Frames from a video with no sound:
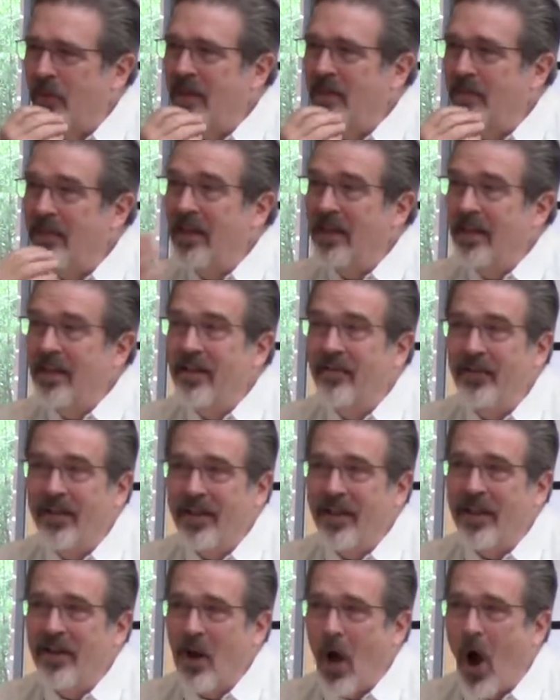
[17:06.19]
We'd be
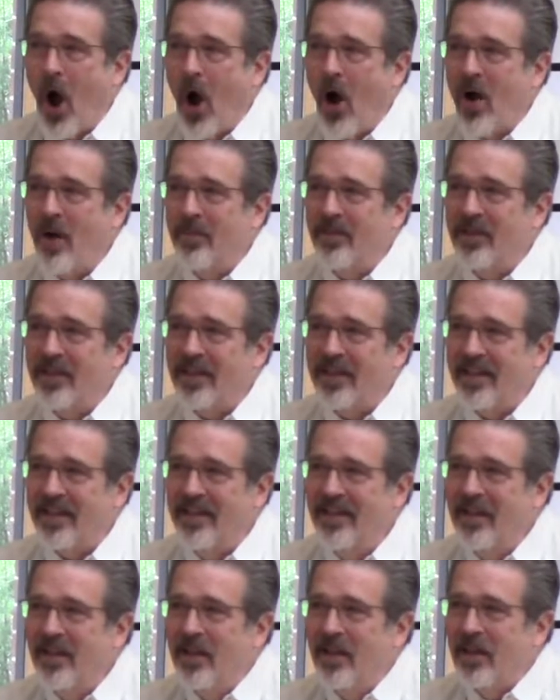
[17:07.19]
living in harmony.
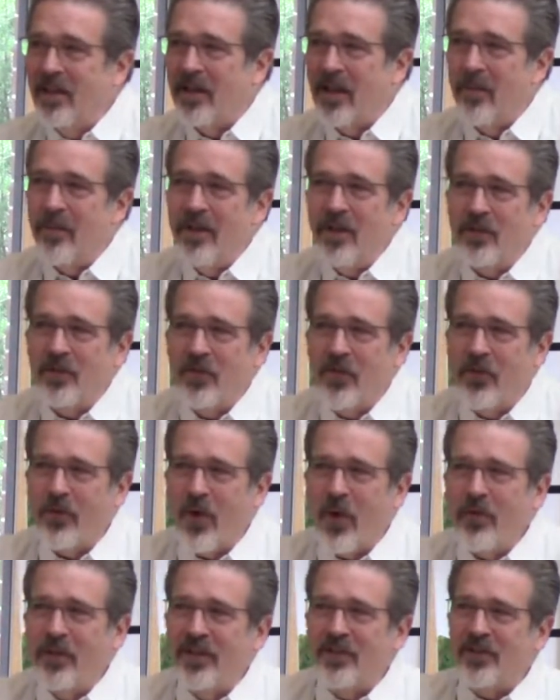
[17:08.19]
Let me
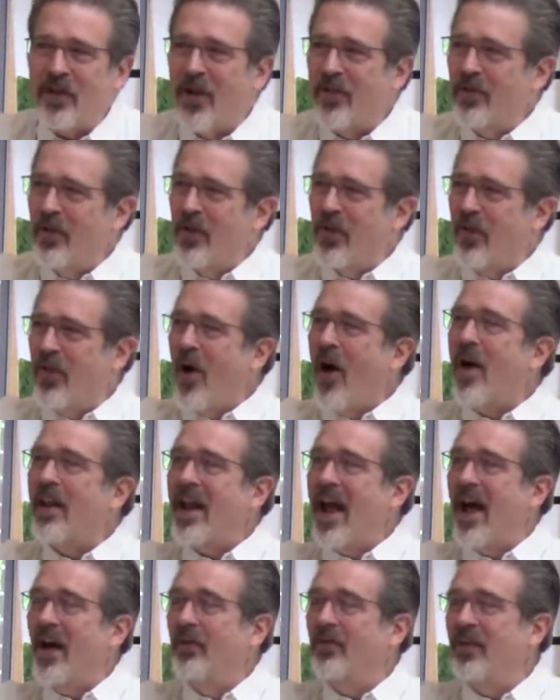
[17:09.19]
throw this other thought
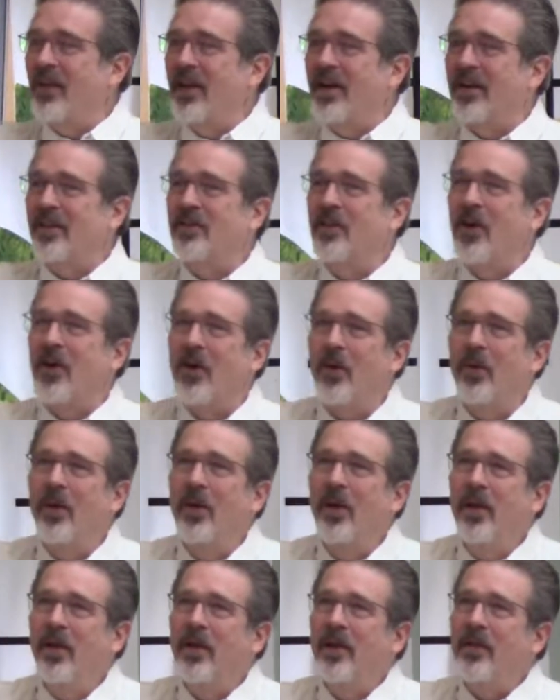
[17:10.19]
out there, though,
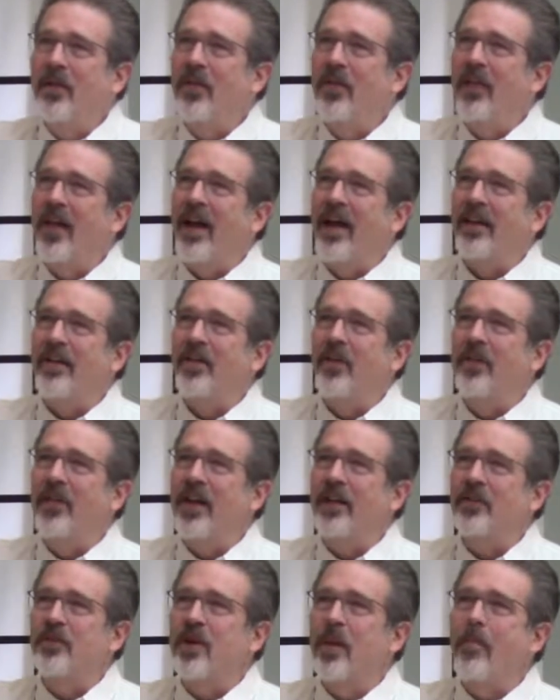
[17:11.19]

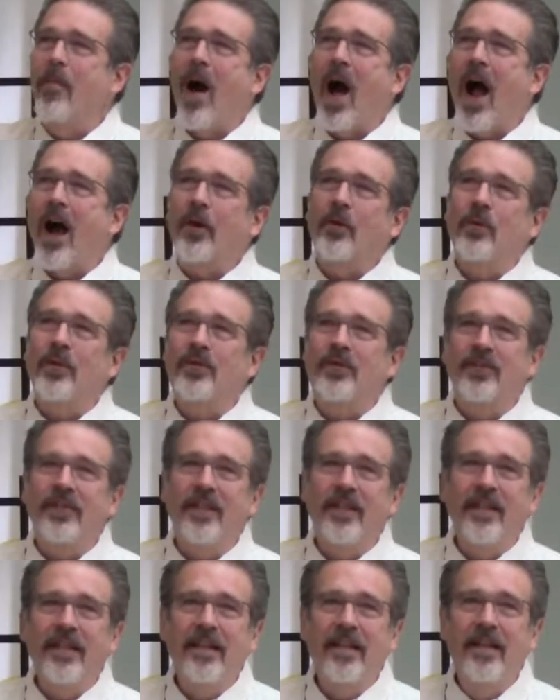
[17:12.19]
that
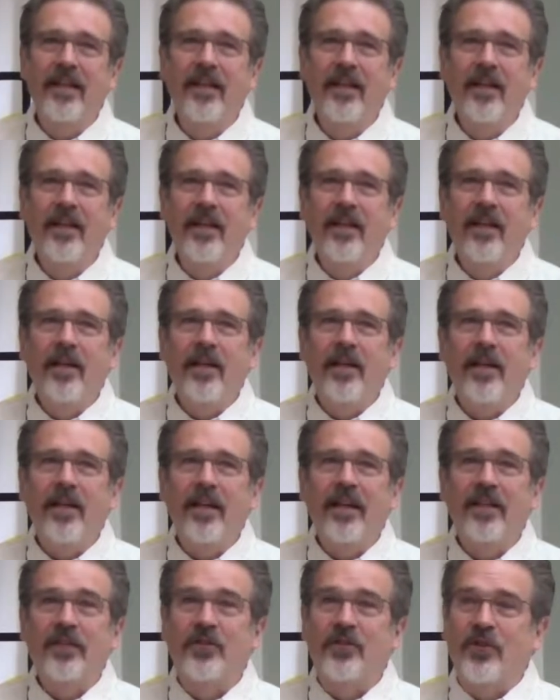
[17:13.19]
democracy
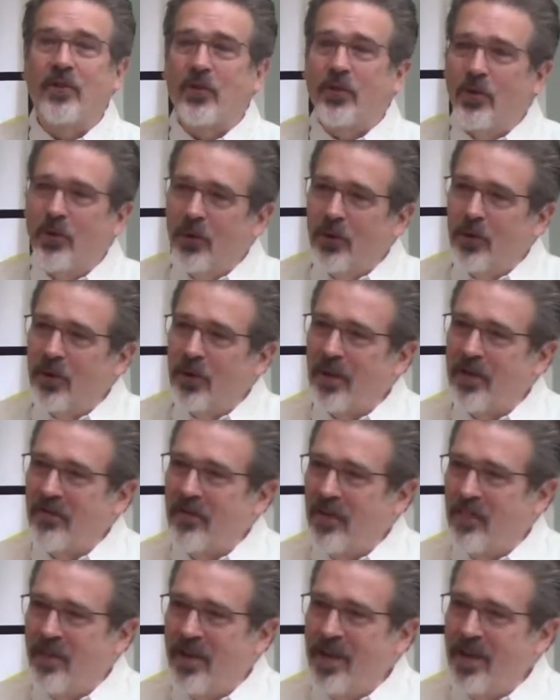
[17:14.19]
is the rule of
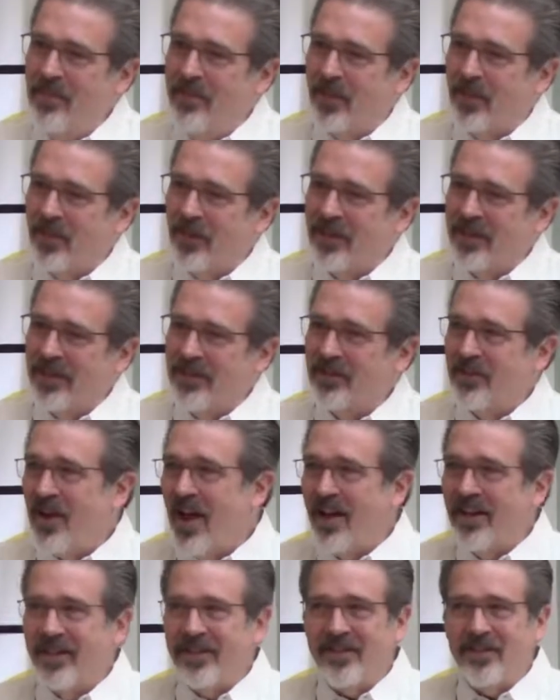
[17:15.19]
the people. It's
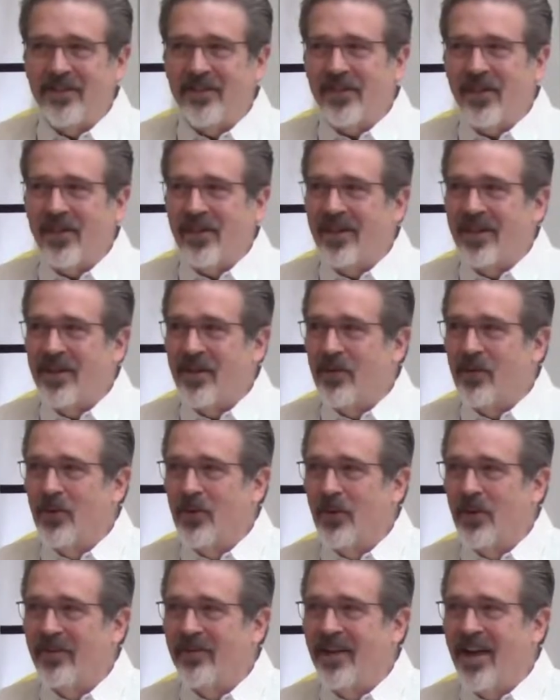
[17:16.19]
not necessarily the
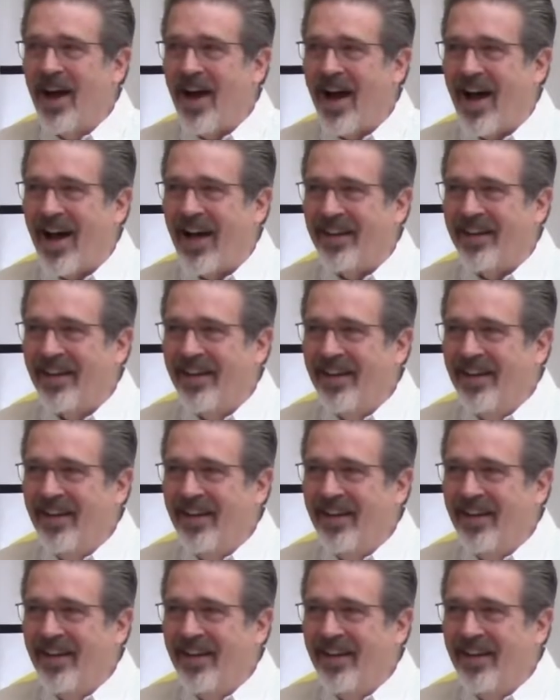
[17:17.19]
rule of God.